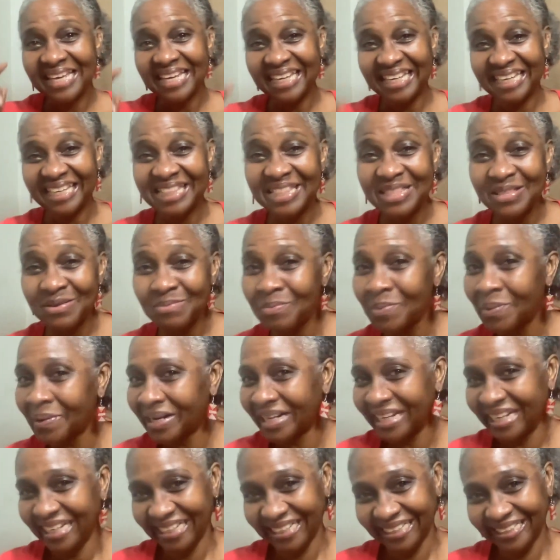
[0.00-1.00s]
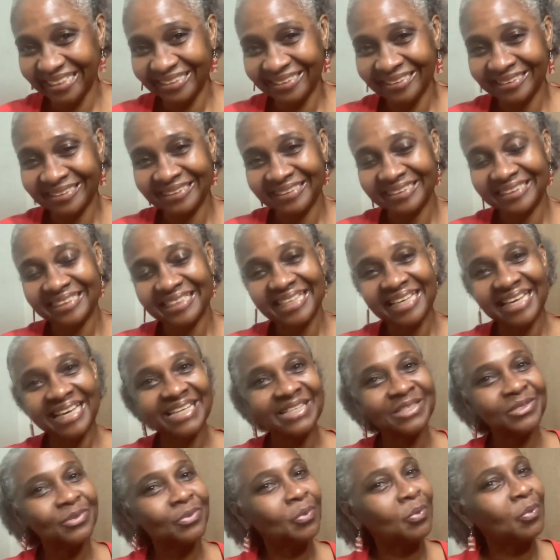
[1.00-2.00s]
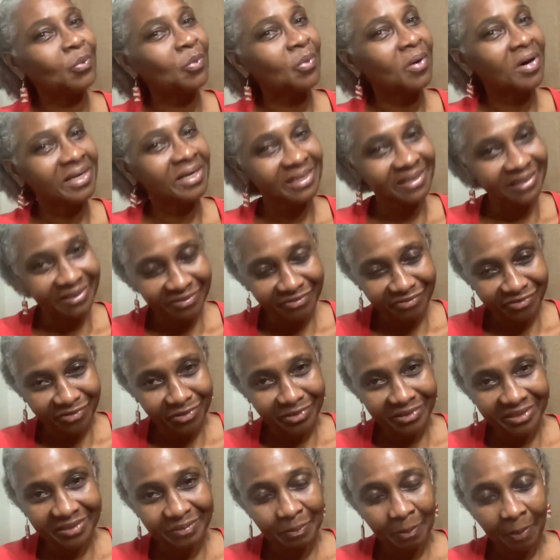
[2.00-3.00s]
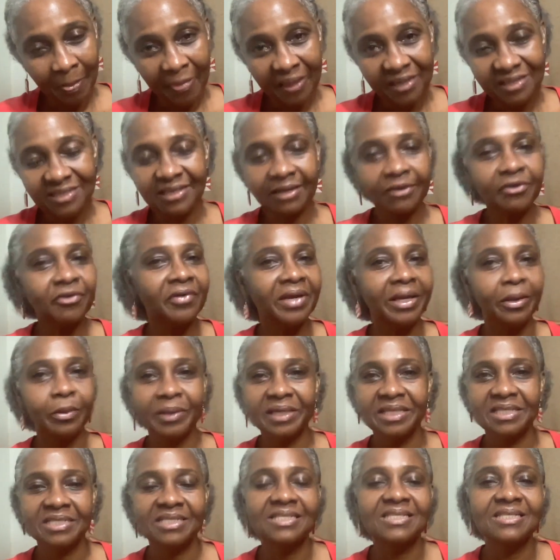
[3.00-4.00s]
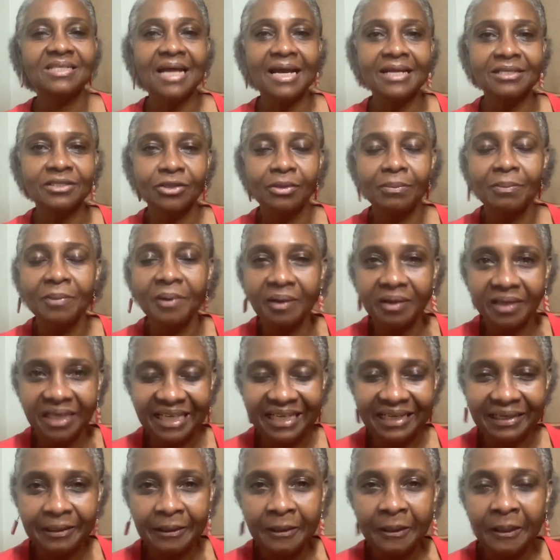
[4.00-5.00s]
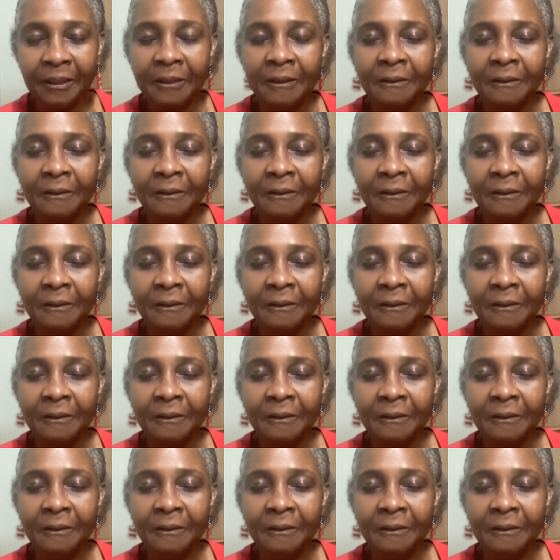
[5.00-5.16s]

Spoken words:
in the morning is wonderful. It's a great way to start your morning.